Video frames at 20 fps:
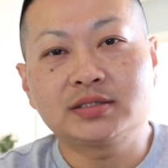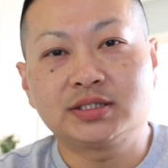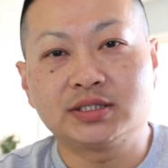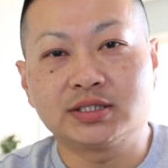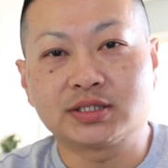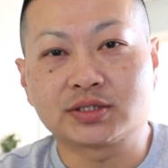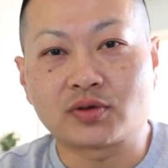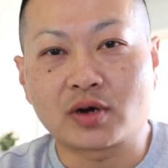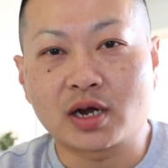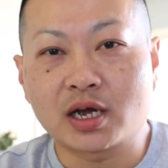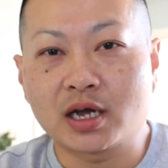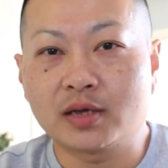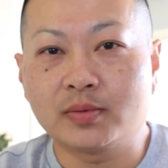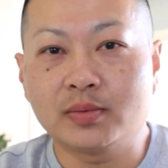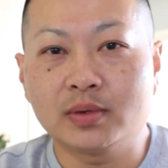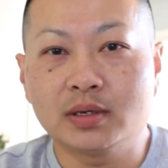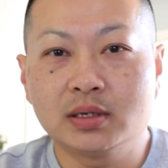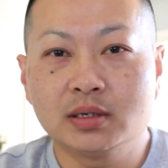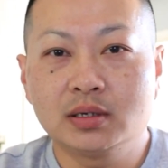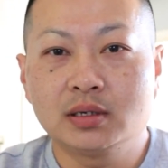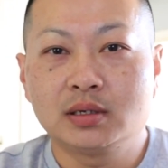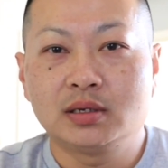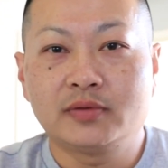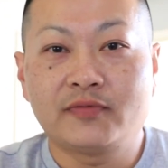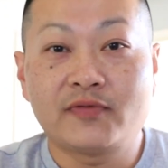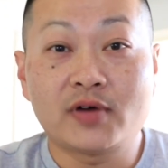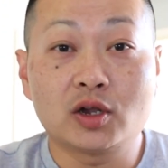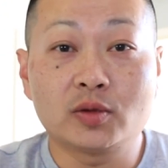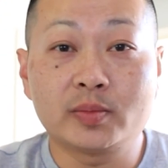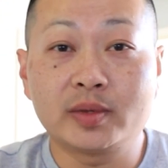subscribe,
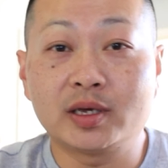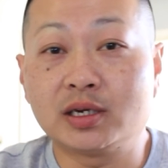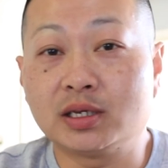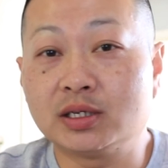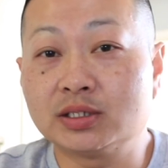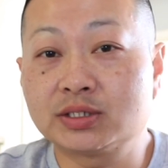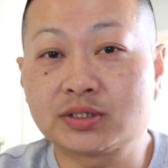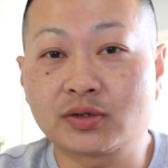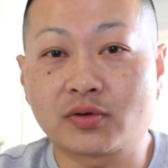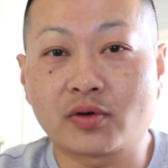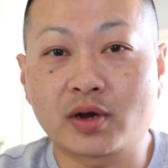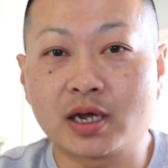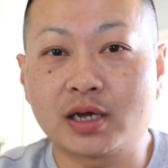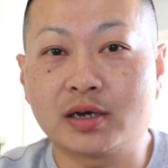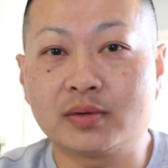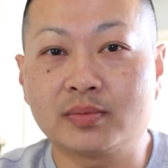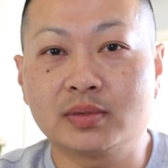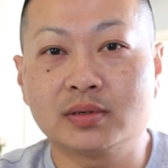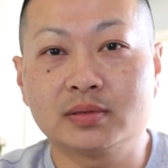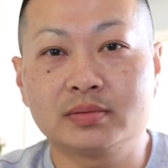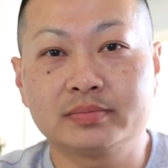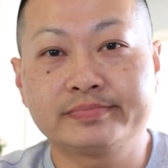follow me on Instagram